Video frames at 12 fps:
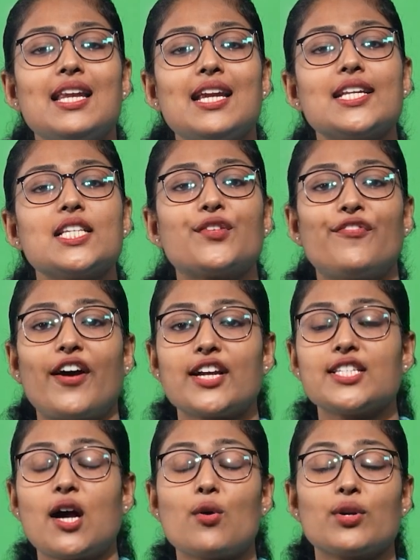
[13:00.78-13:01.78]
Let us
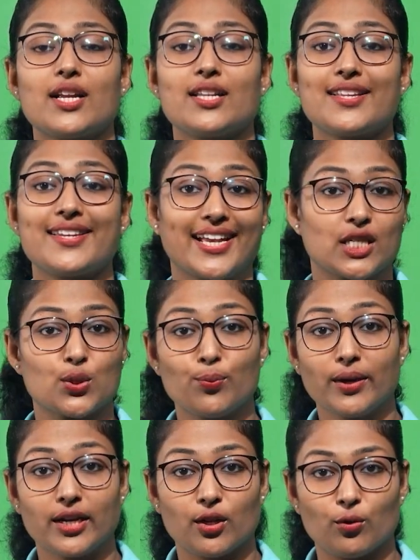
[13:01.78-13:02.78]
find out in the next
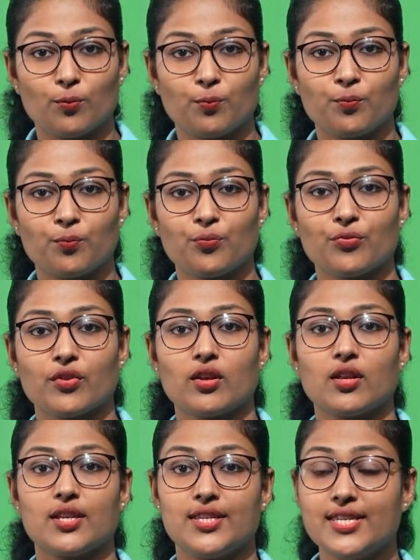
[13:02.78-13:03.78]
video.
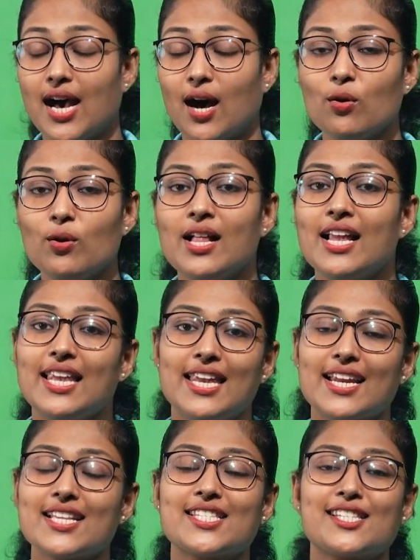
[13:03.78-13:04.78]
Now,
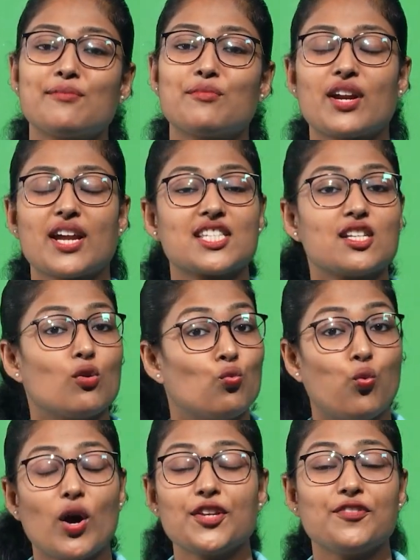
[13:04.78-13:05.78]
let us summarize
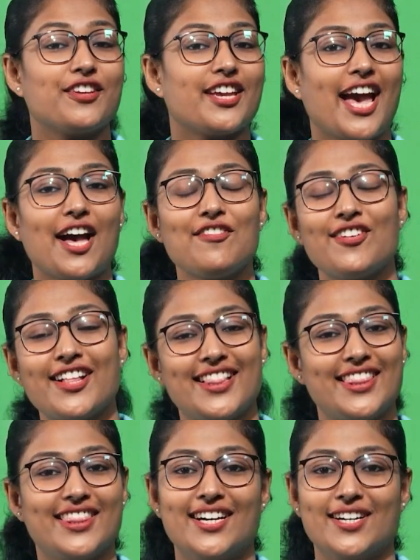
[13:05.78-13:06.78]
what we have
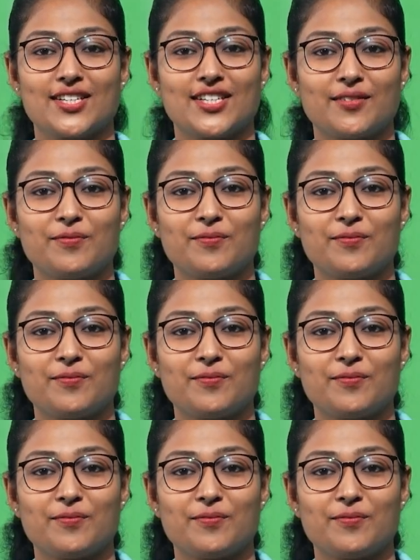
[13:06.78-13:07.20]
learnt.